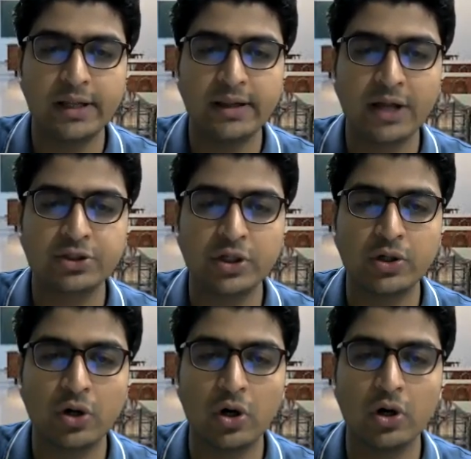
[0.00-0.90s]
is
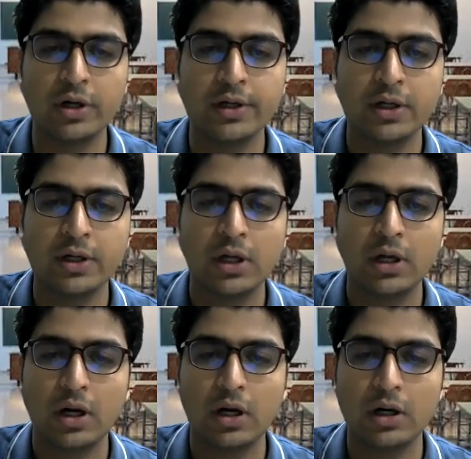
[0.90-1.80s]
actually called
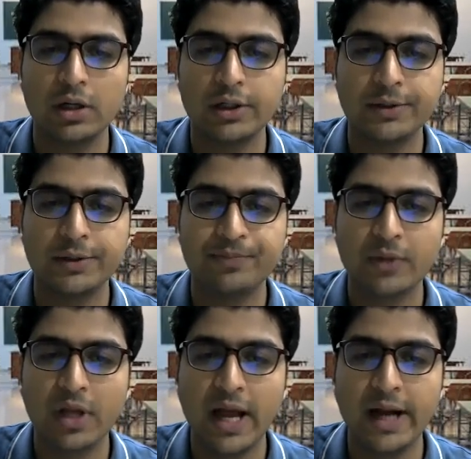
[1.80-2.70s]
uh,
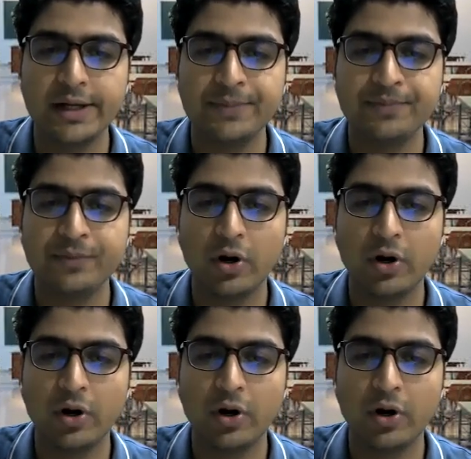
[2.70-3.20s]
head.